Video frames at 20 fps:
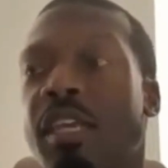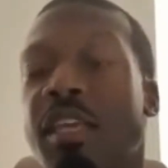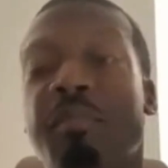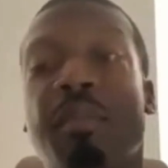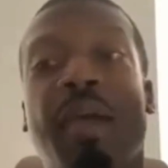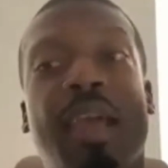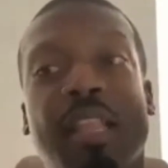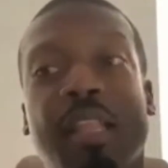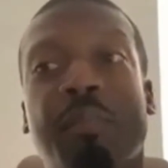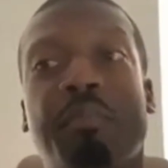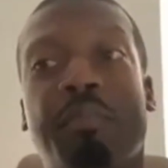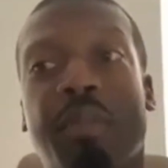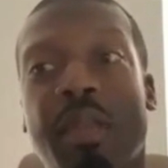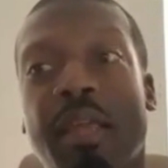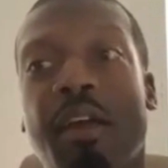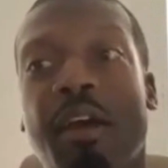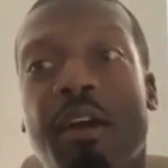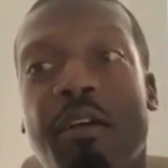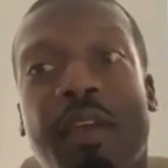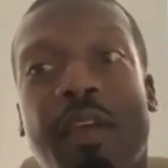He might have to
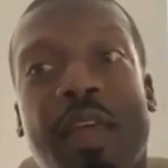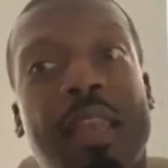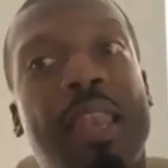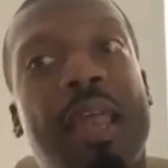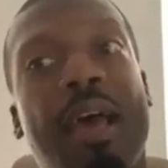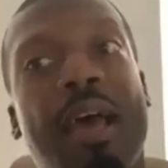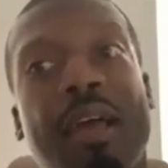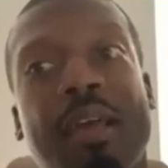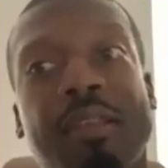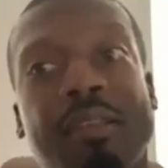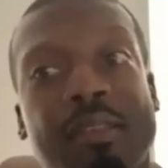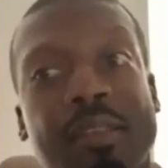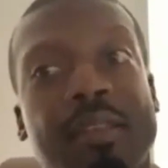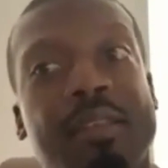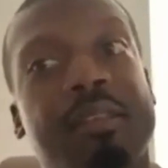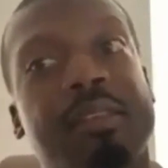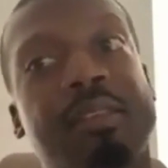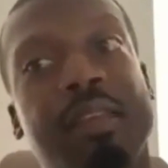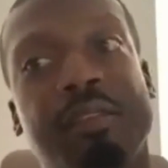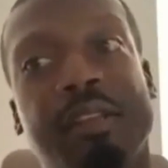play off at 9 instead
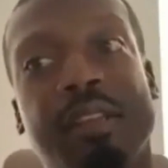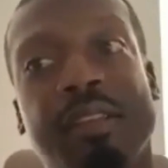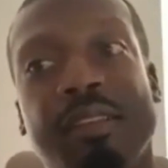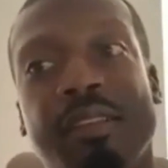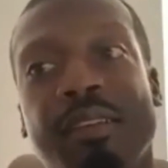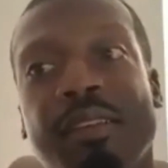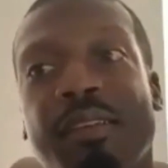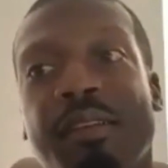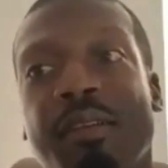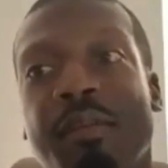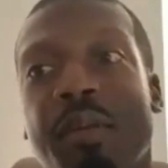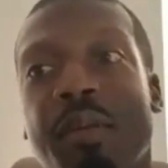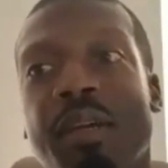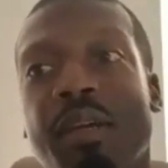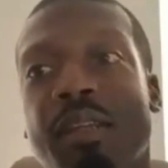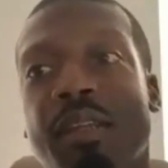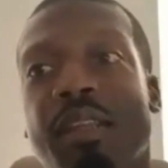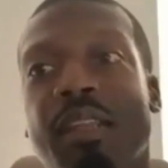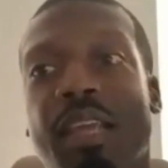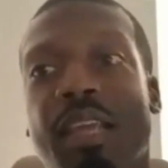of 7,
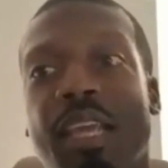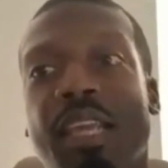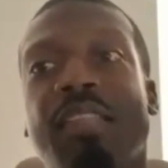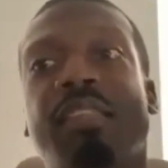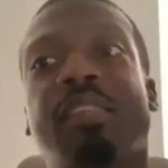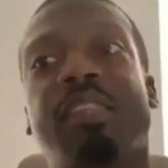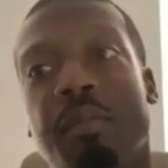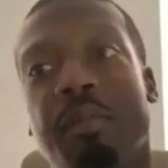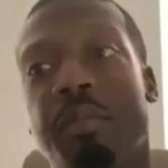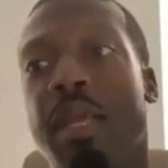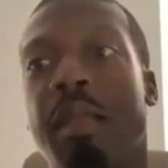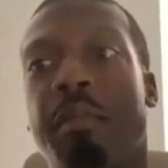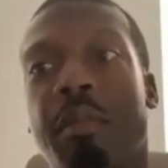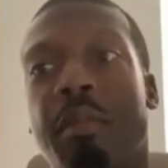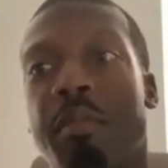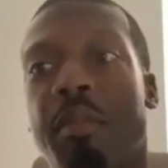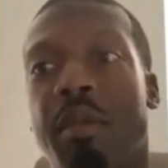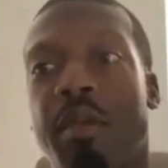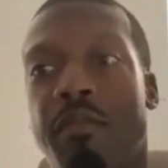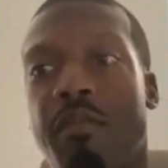but he's still being able
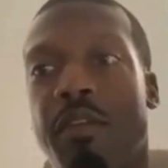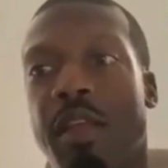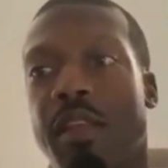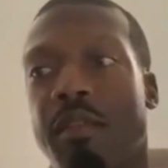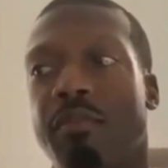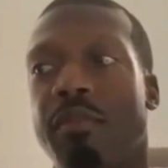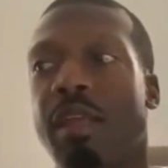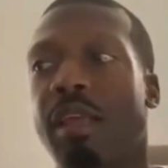to be effective.